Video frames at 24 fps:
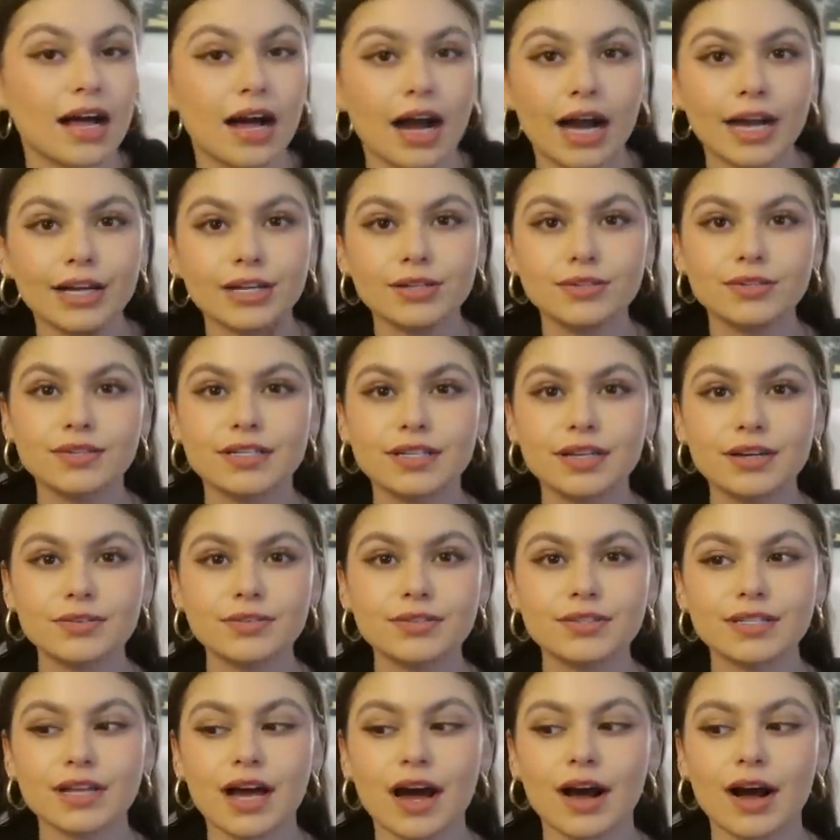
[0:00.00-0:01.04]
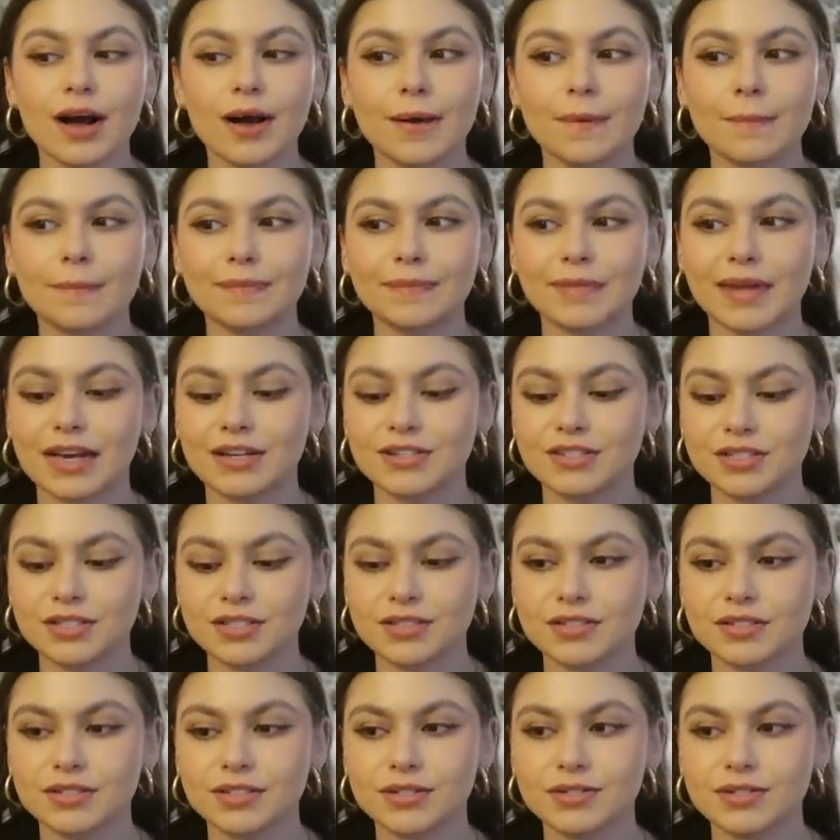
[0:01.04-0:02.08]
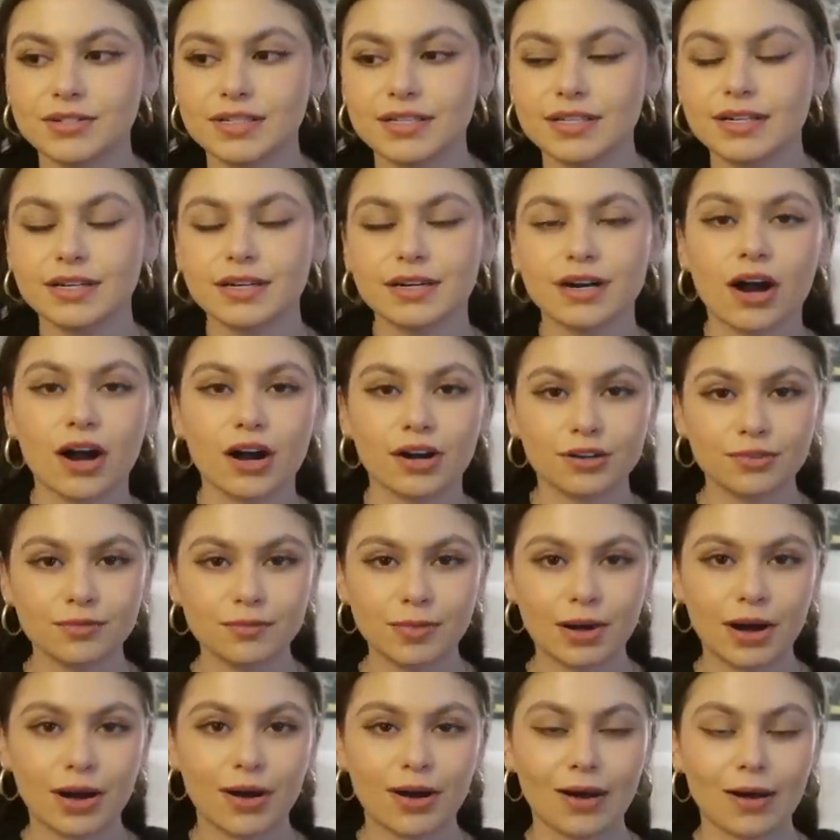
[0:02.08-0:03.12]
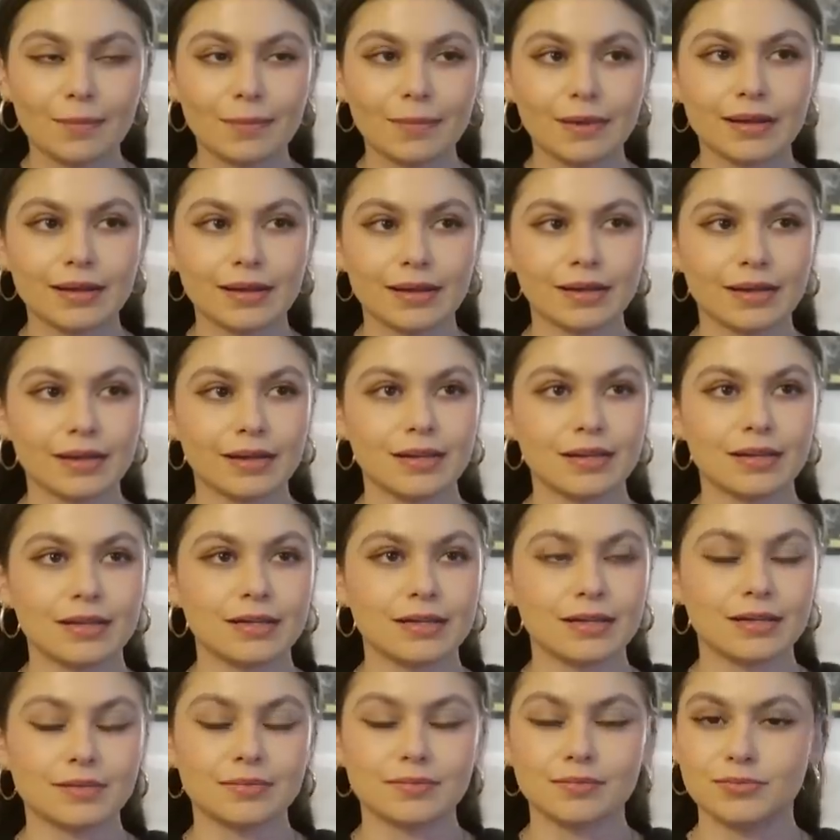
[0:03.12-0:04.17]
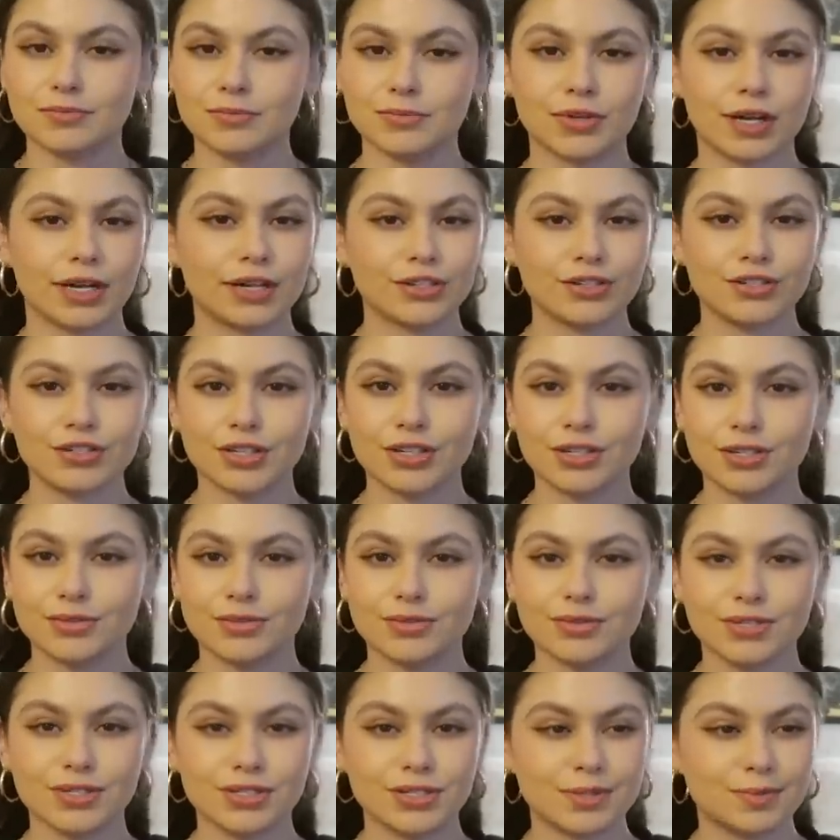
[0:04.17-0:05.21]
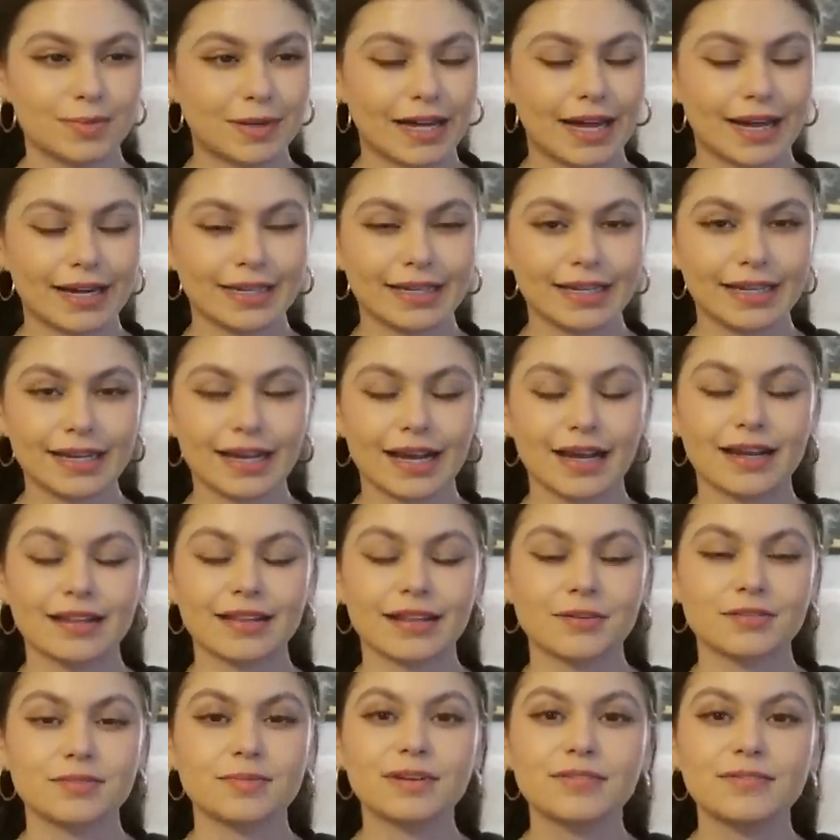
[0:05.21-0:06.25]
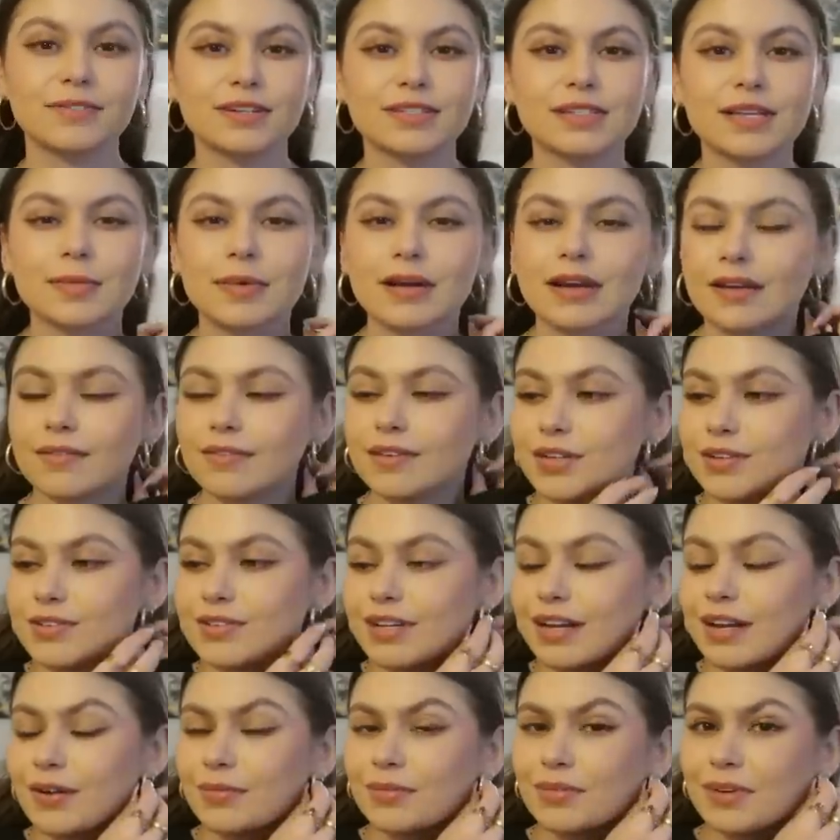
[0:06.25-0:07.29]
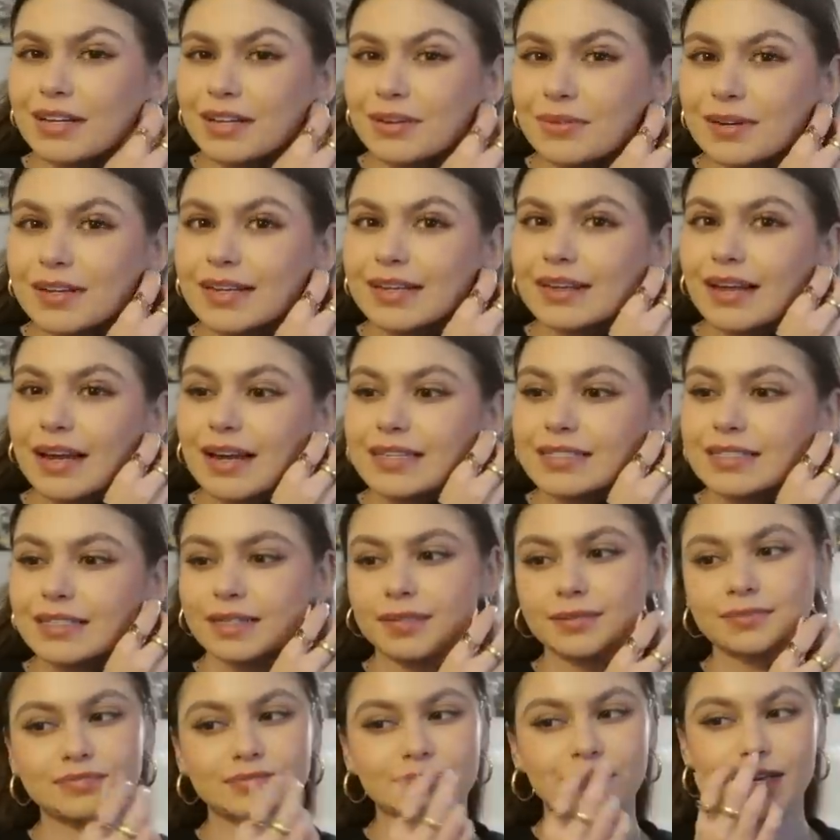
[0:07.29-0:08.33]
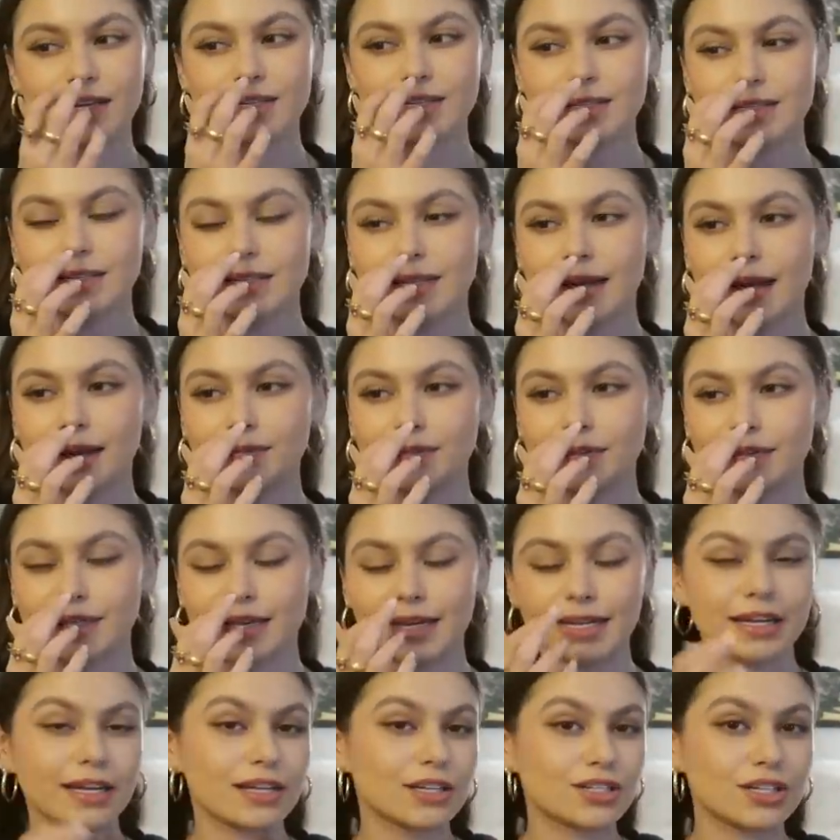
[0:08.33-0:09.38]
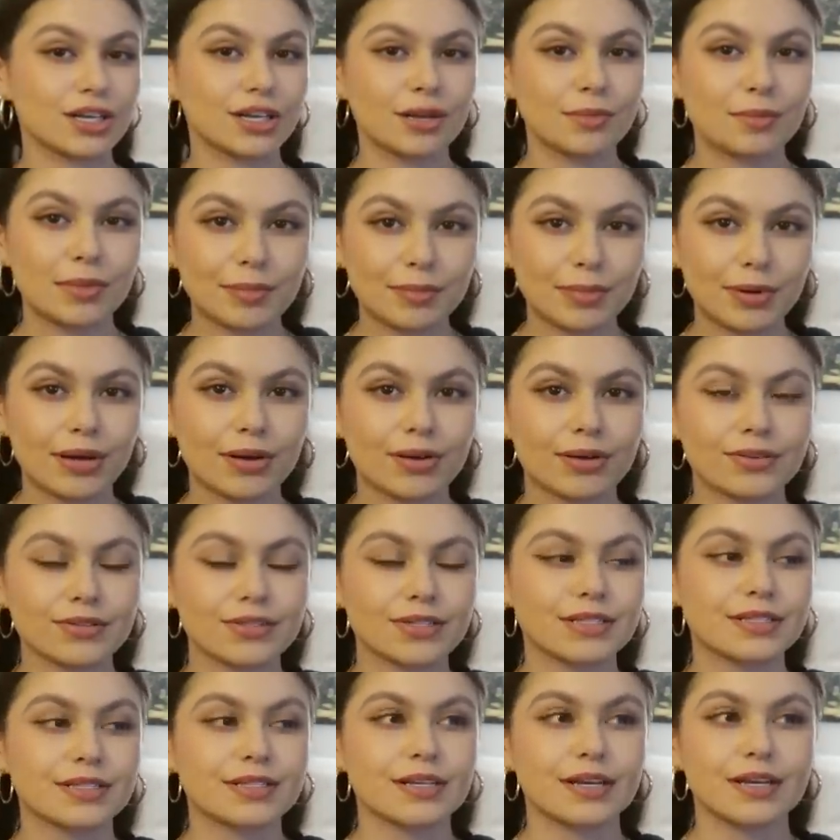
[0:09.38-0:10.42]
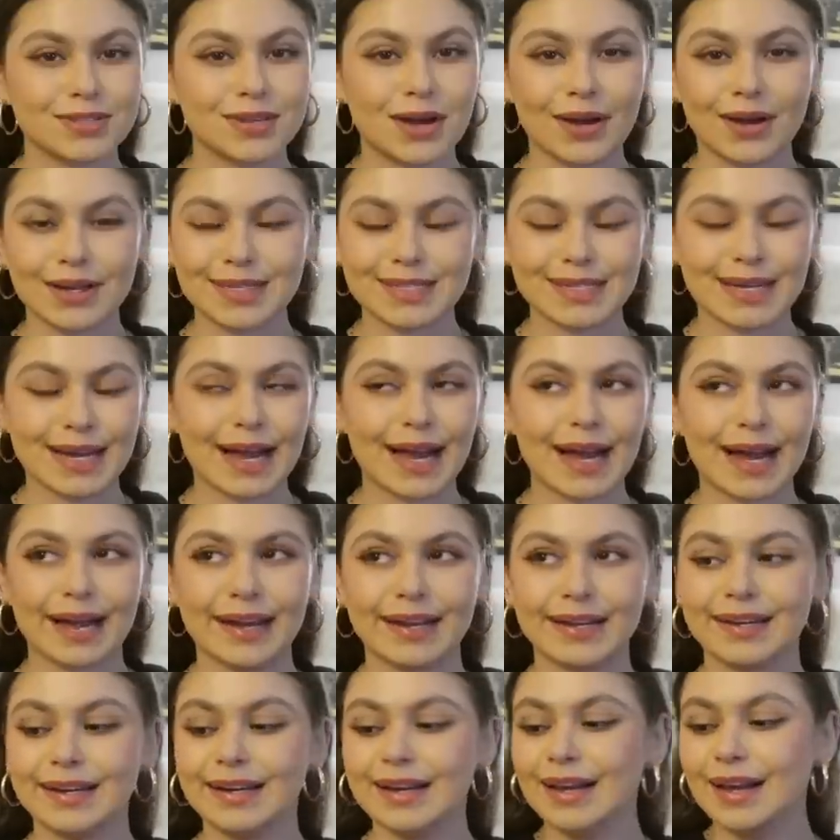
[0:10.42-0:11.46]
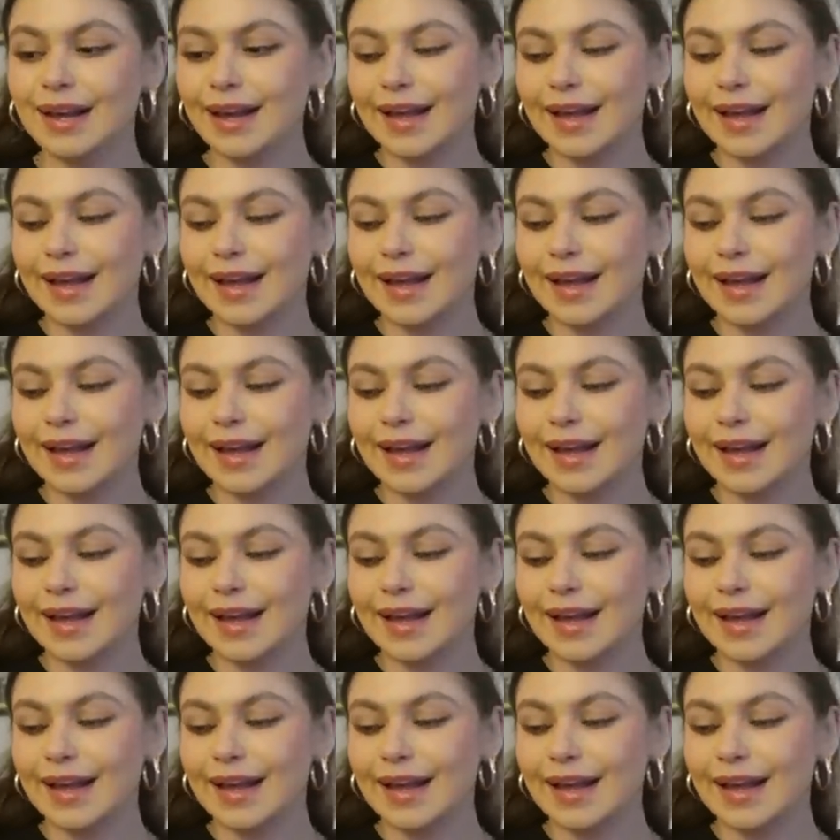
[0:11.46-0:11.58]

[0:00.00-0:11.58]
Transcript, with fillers: I use those, um, I just used the Heart of Palm Trader Joe's spaghetti. That was my first time I ever used it and I really, really liked it. I just did that with like chicken meatballs, sauce I had.